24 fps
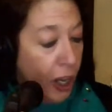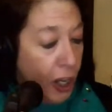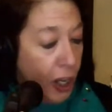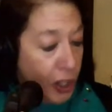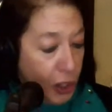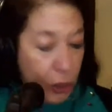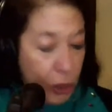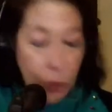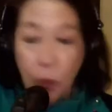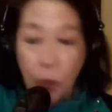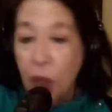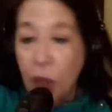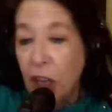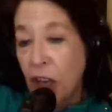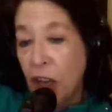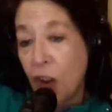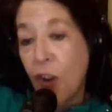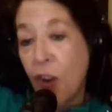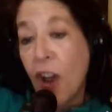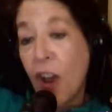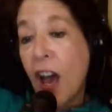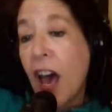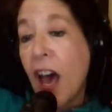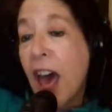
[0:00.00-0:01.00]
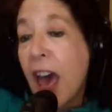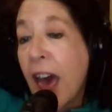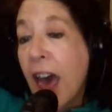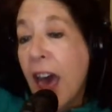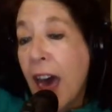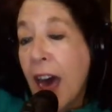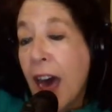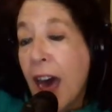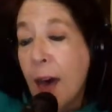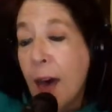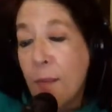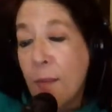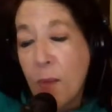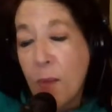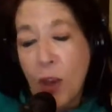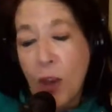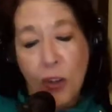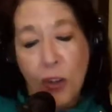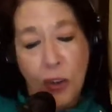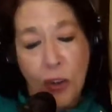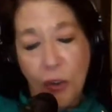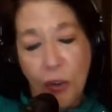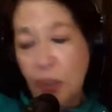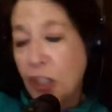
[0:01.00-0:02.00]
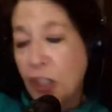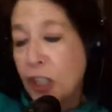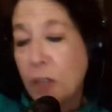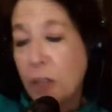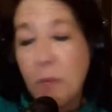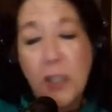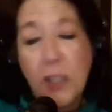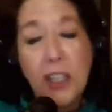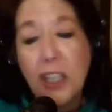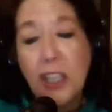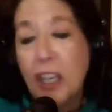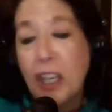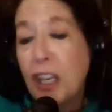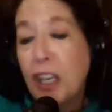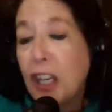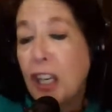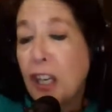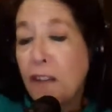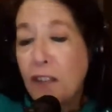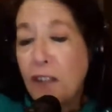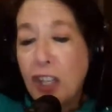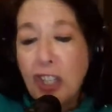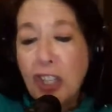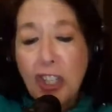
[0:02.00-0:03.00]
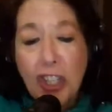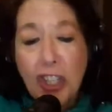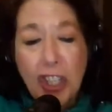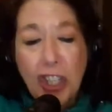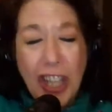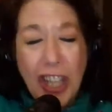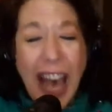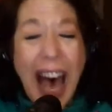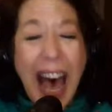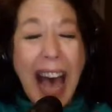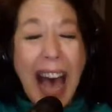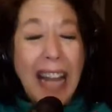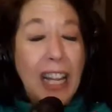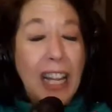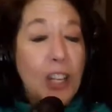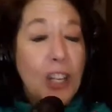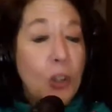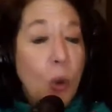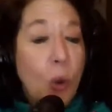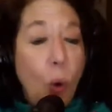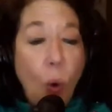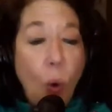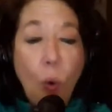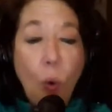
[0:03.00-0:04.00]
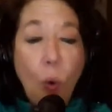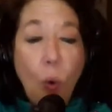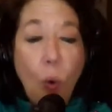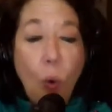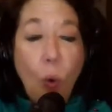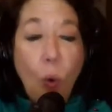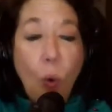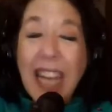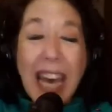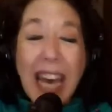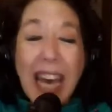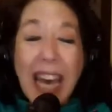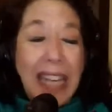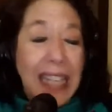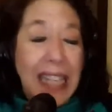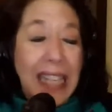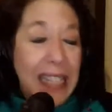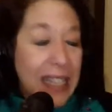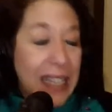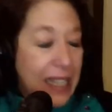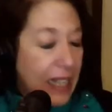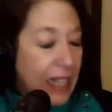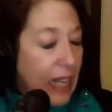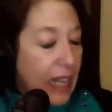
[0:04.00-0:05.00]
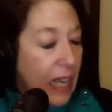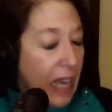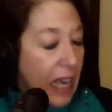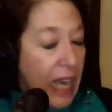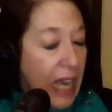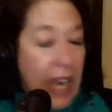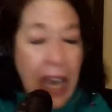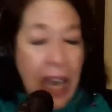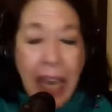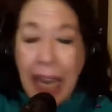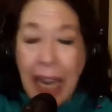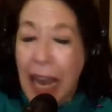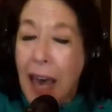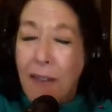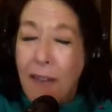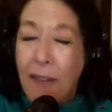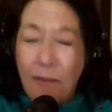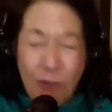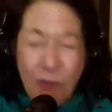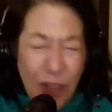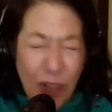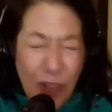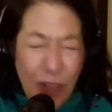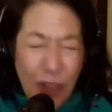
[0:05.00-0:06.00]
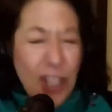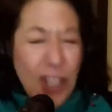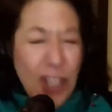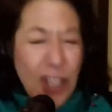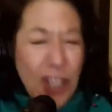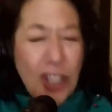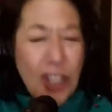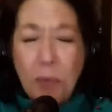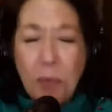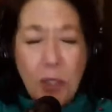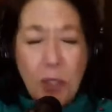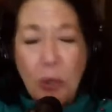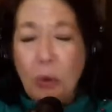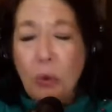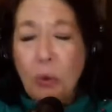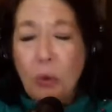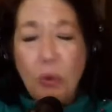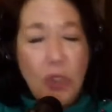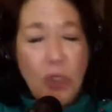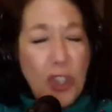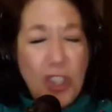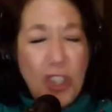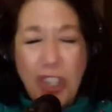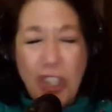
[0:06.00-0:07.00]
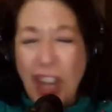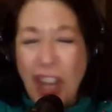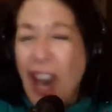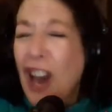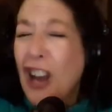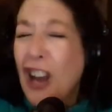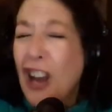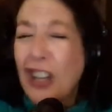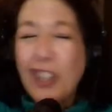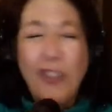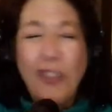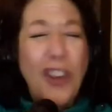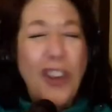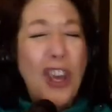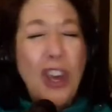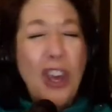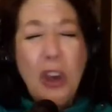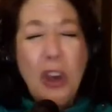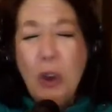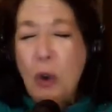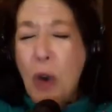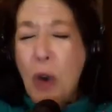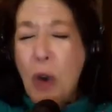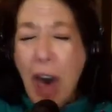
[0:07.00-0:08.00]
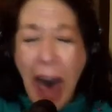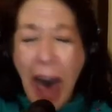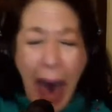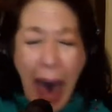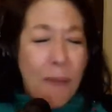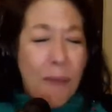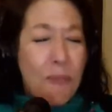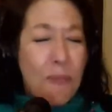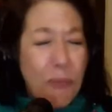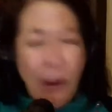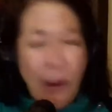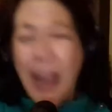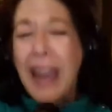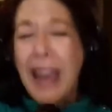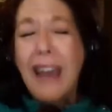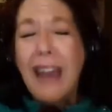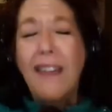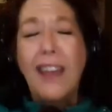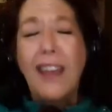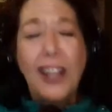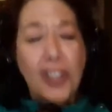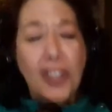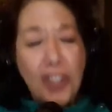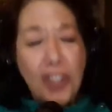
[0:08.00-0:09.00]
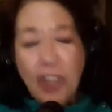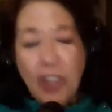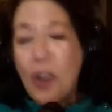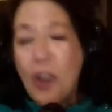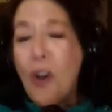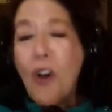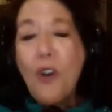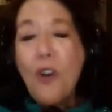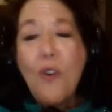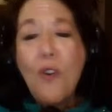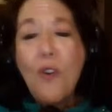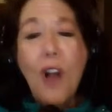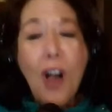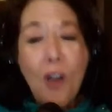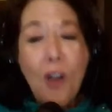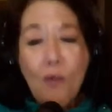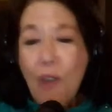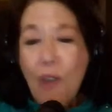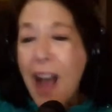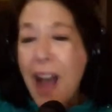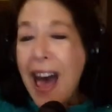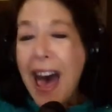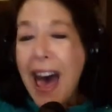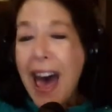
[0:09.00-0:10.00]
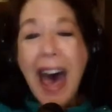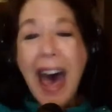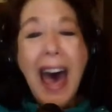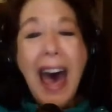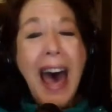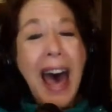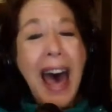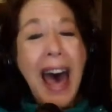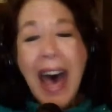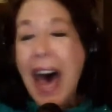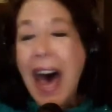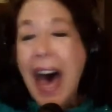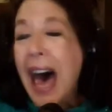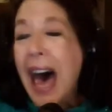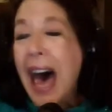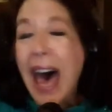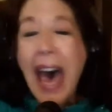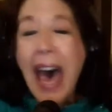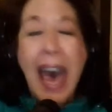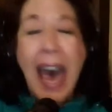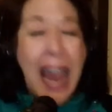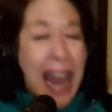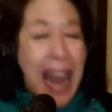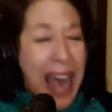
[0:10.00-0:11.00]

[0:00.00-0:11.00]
So here I am on Christmas Eve, the silent holy night, and I reach up to the stars for you. I pray that you're alright.